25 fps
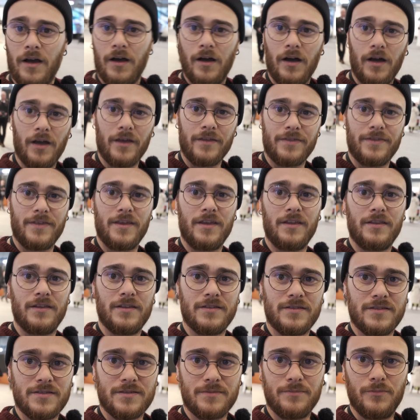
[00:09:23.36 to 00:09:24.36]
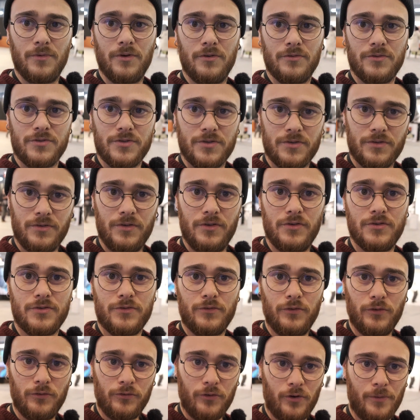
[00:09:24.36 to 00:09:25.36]
I think this is most
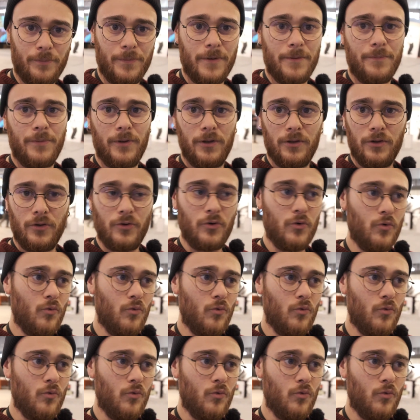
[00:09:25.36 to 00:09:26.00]
useful for people who